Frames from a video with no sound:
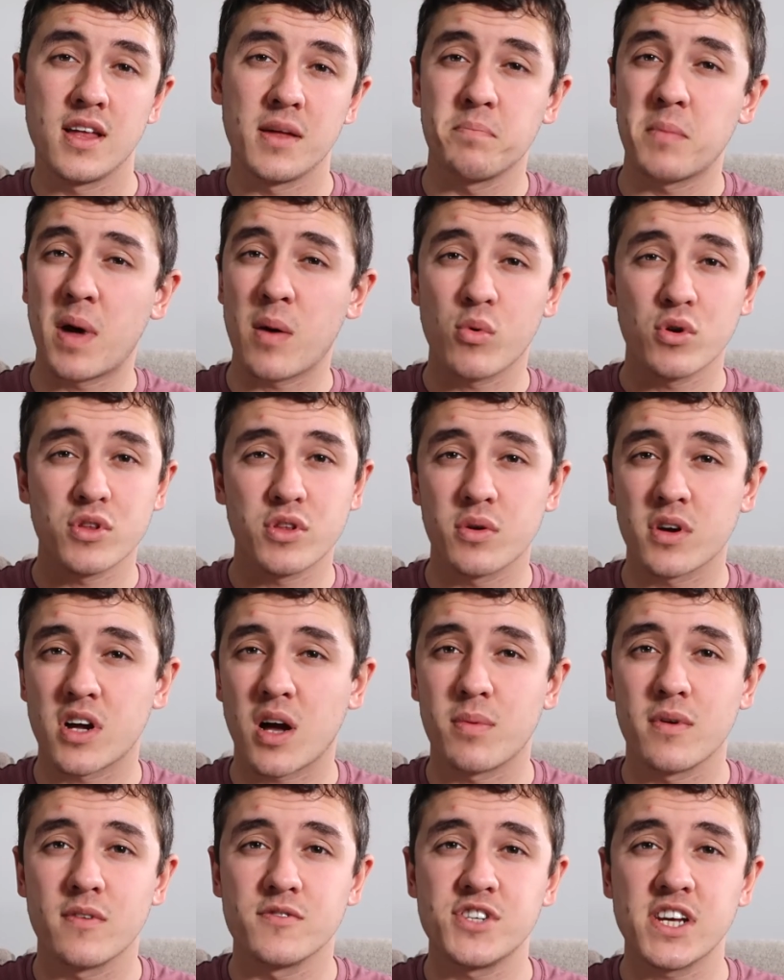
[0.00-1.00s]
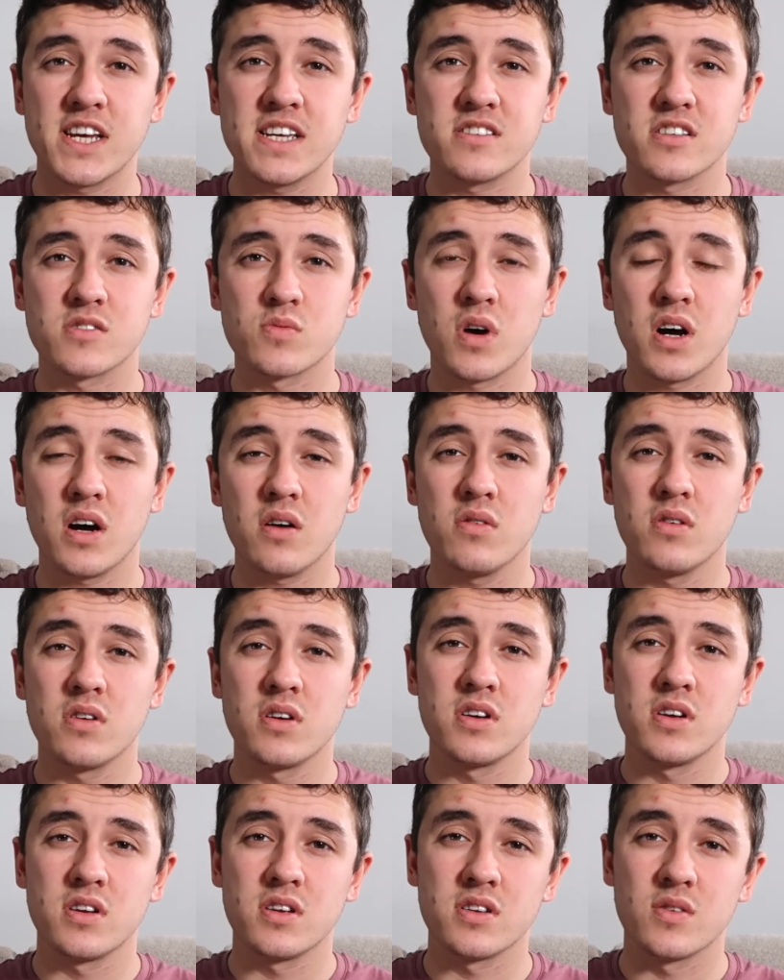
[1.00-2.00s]
Maybe we'll do a couple of Gs as well.
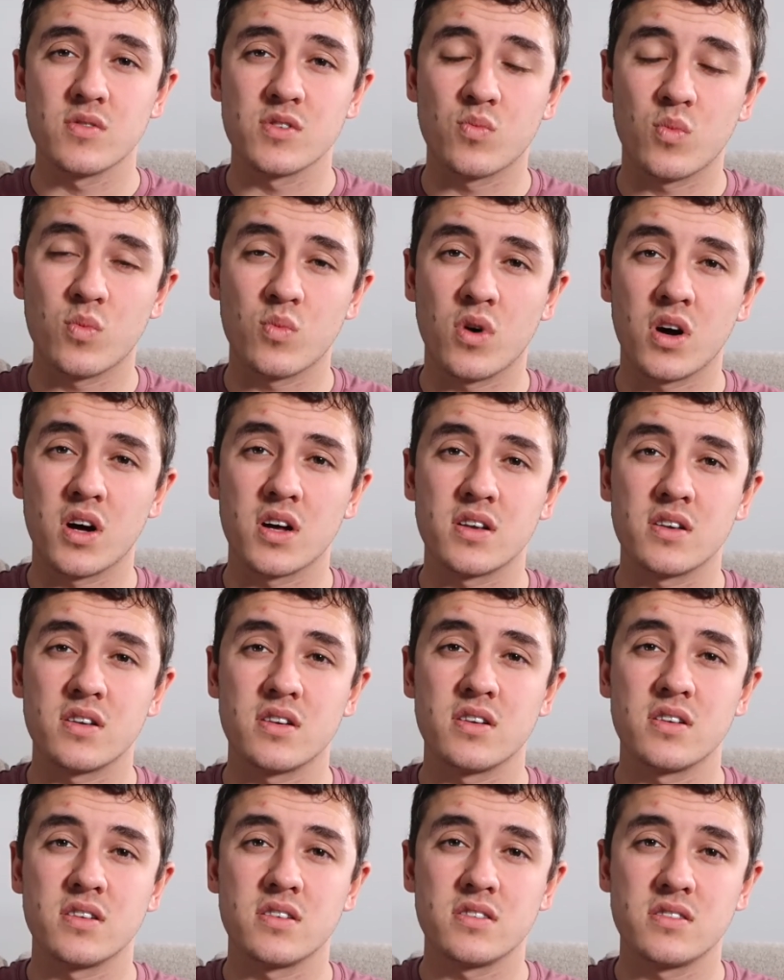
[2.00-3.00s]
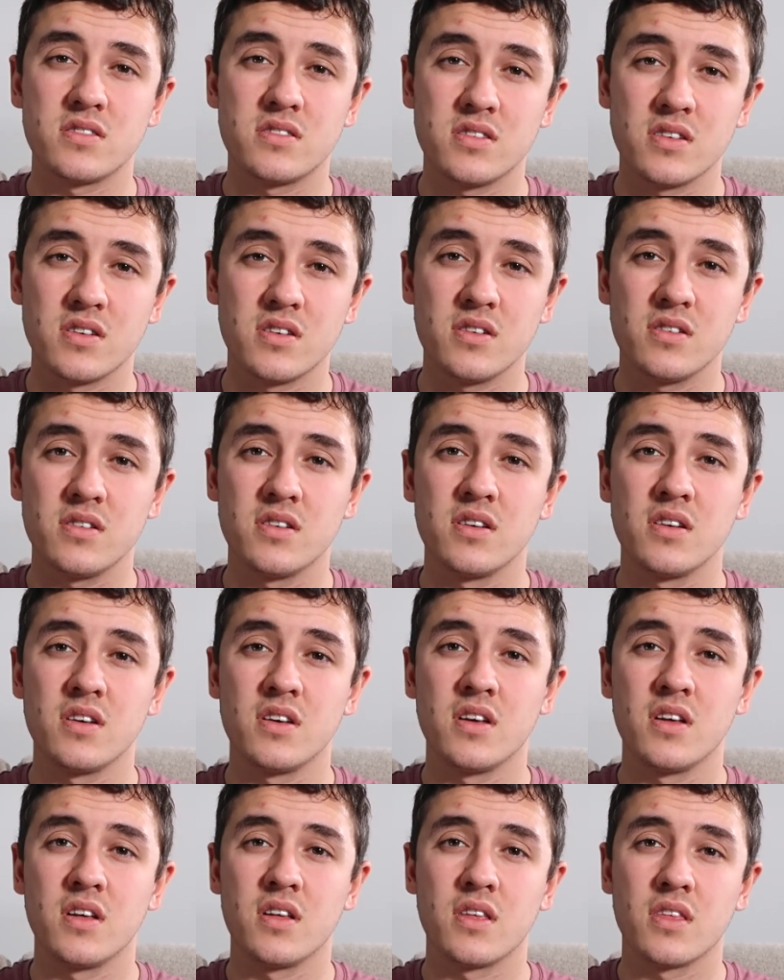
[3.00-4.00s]
1,
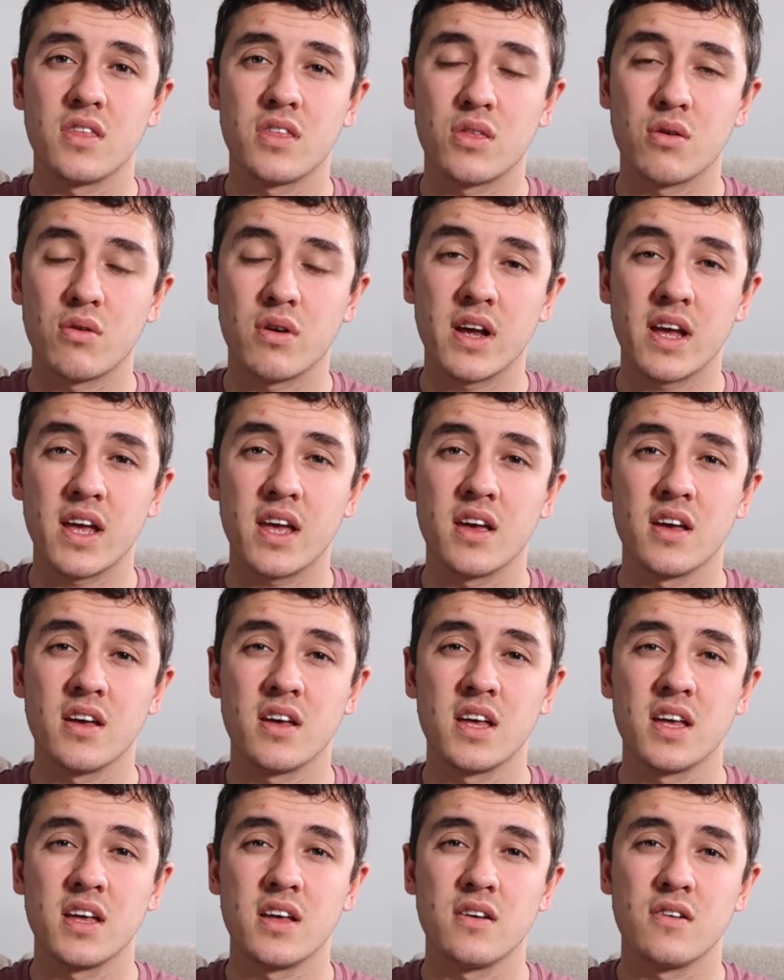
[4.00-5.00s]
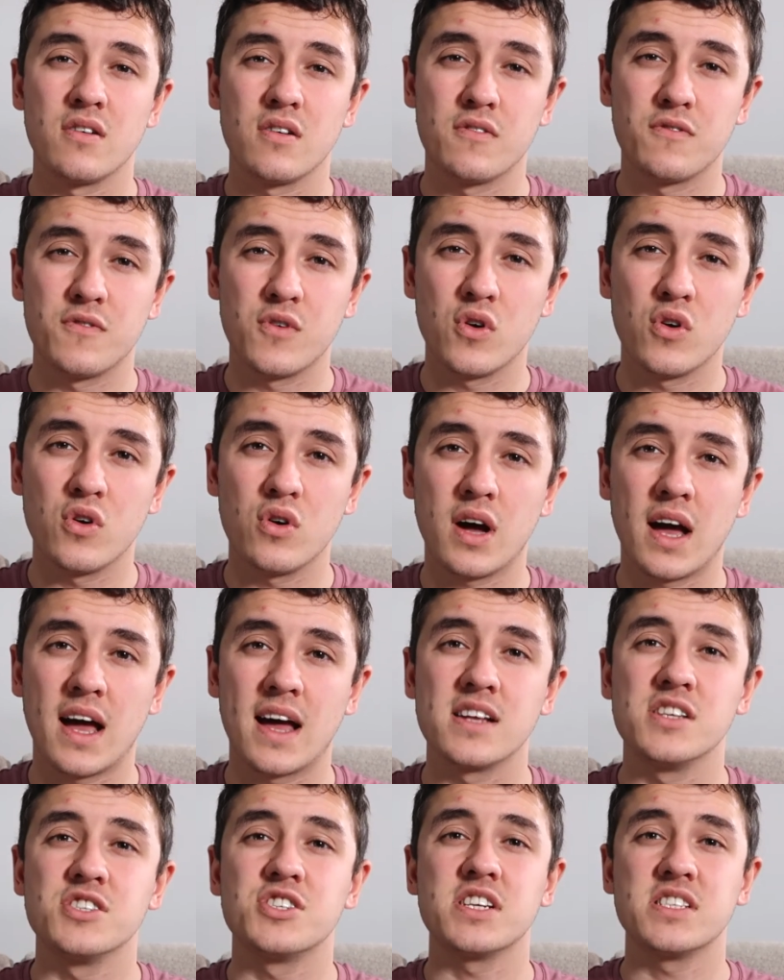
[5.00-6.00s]
2, 3, 4,
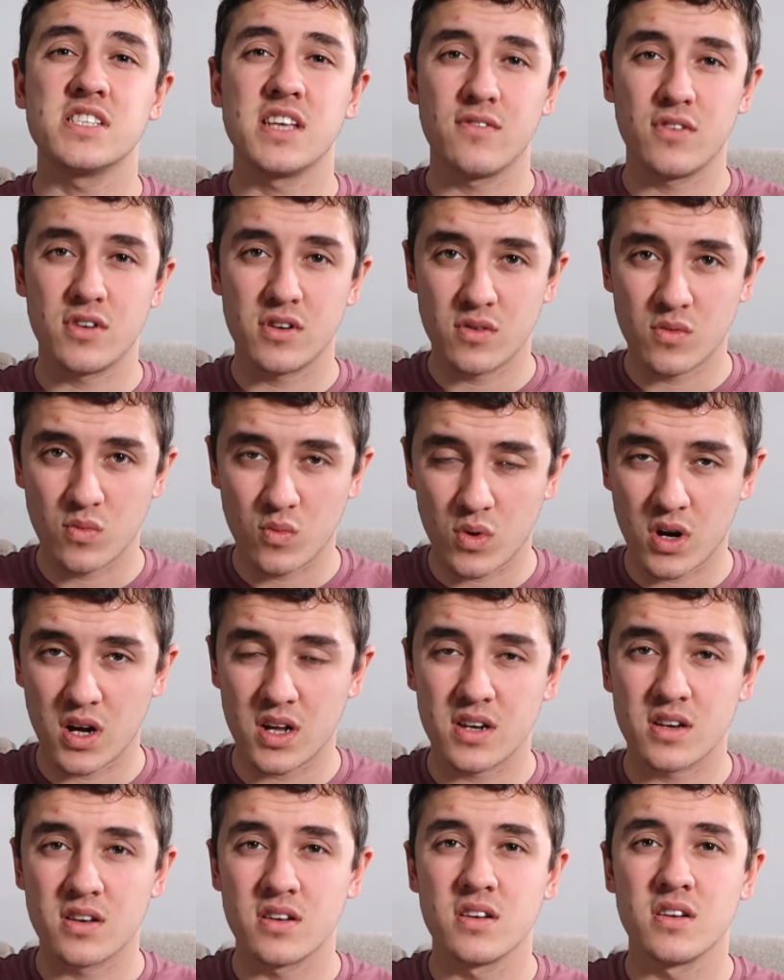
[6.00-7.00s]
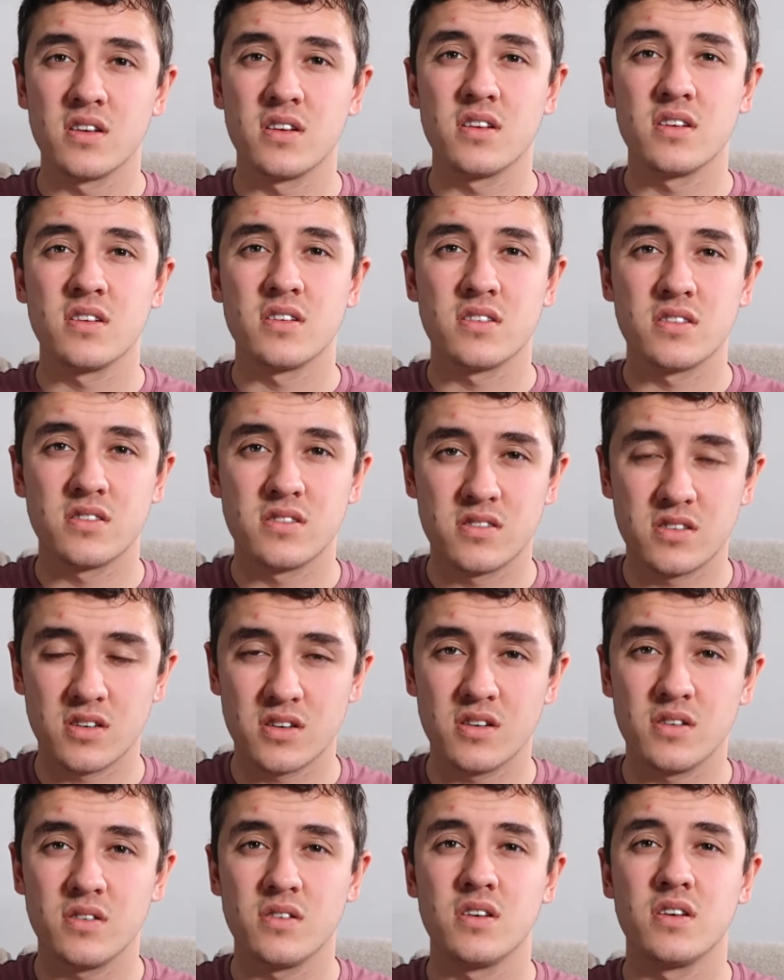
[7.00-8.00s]
and G7. 1,
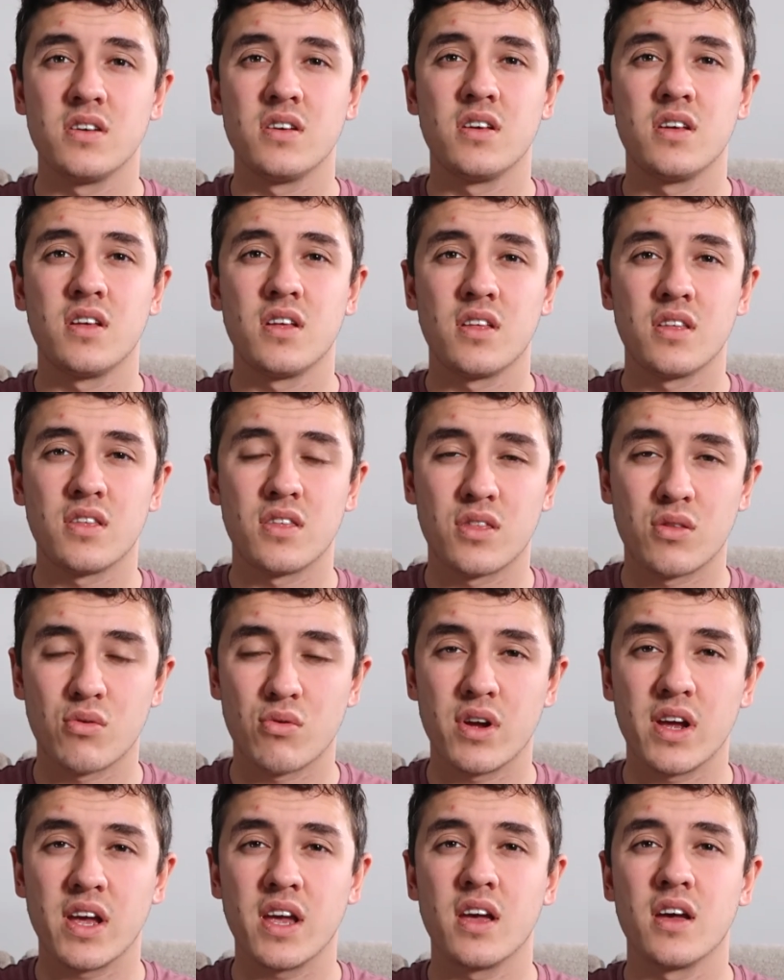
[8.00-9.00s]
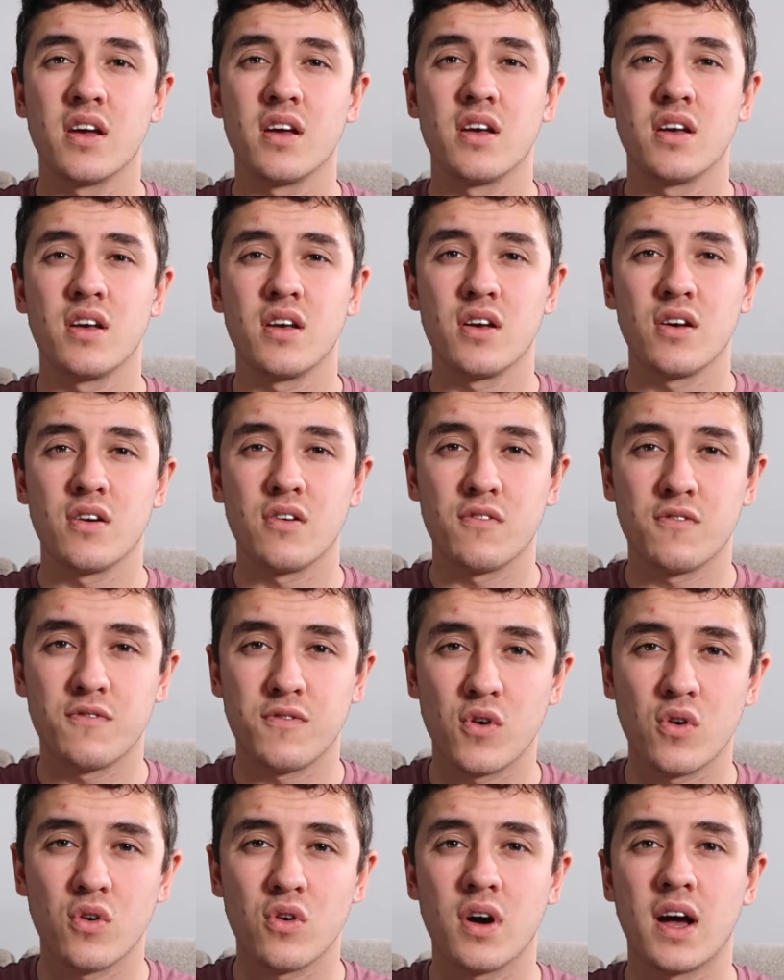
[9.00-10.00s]
2, 3,
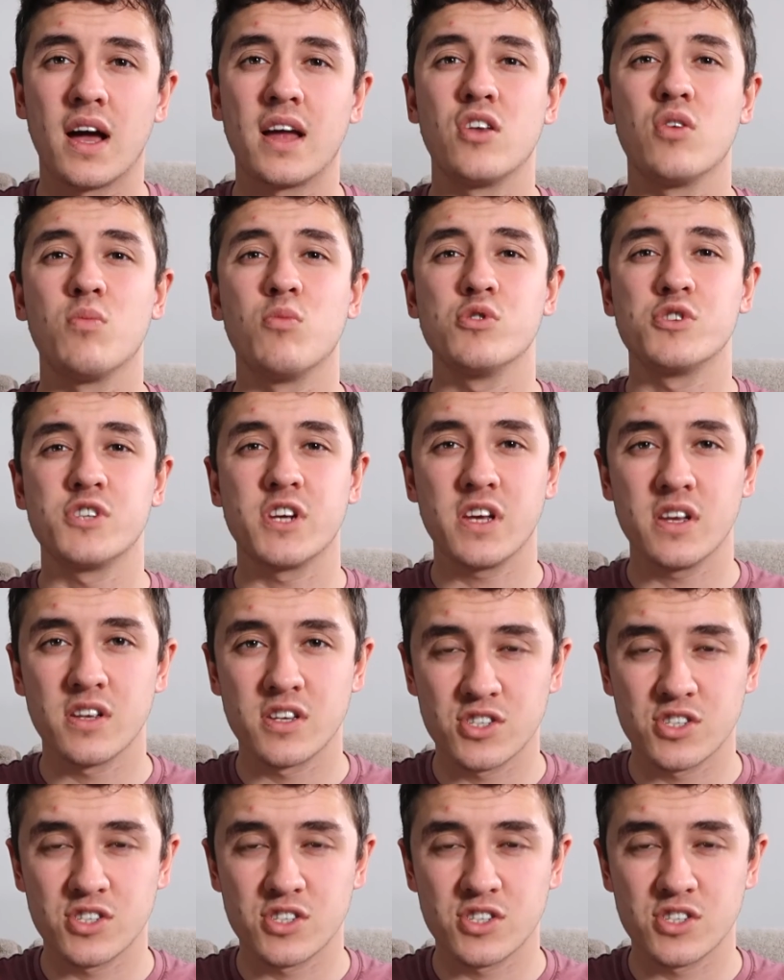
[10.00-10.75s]
4, and normal G.